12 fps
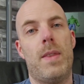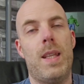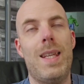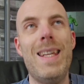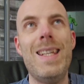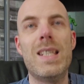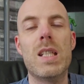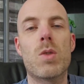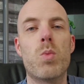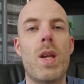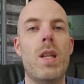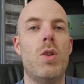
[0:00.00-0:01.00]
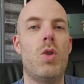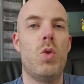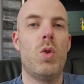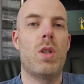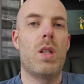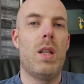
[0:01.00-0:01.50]
The easiest way to do
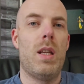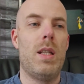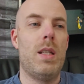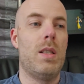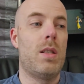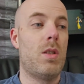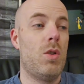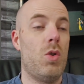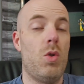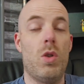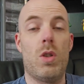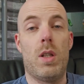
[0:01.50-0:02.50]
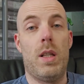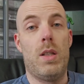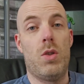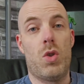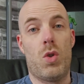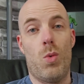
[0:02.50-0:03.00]
it is to do it
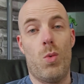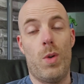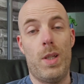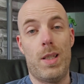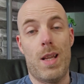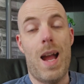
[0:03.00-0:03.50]
in stories.